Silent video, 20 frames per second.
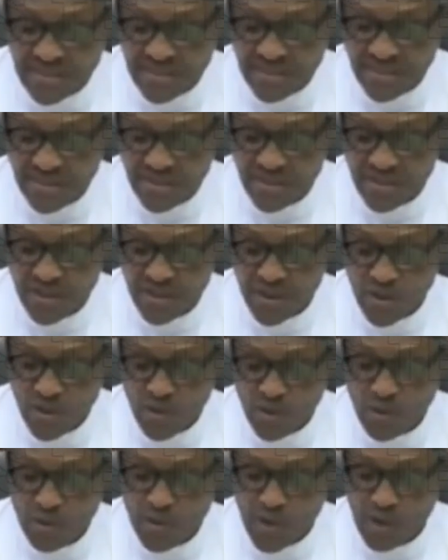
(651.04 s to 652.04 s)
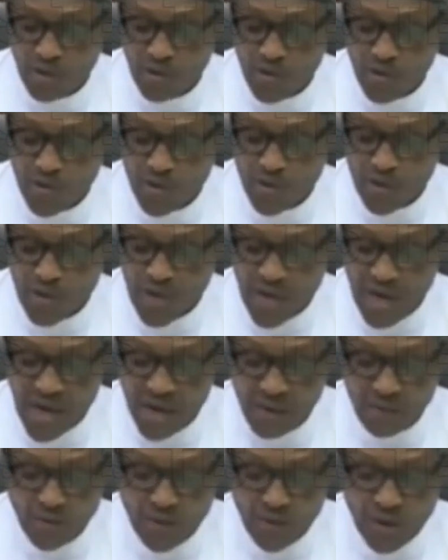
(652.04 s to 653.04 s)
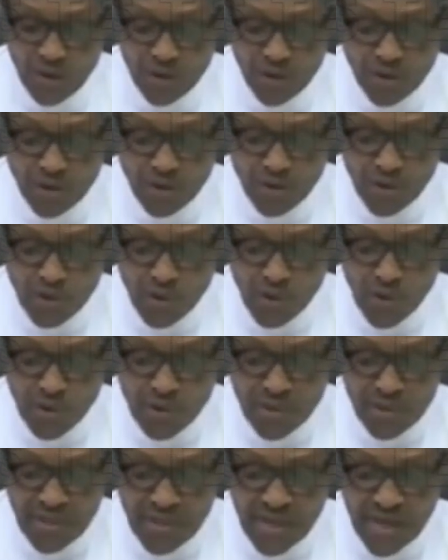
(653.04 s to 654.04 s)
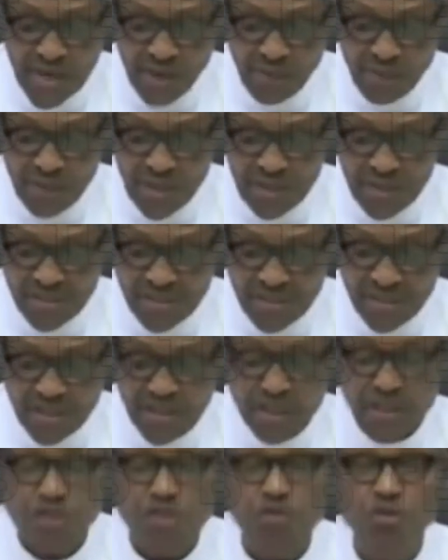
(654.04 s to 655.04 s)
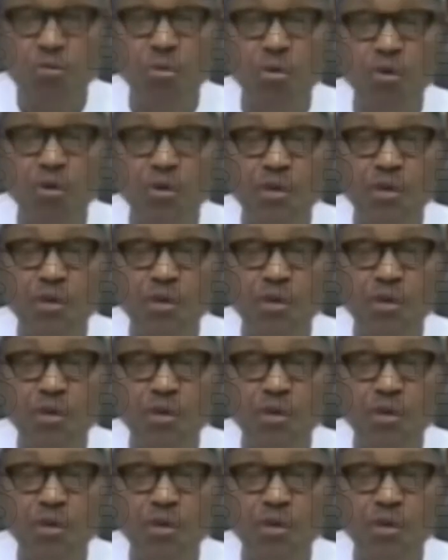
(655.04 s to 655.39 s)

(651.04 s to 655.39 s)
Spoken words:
citizens without doing harm to those they are meant to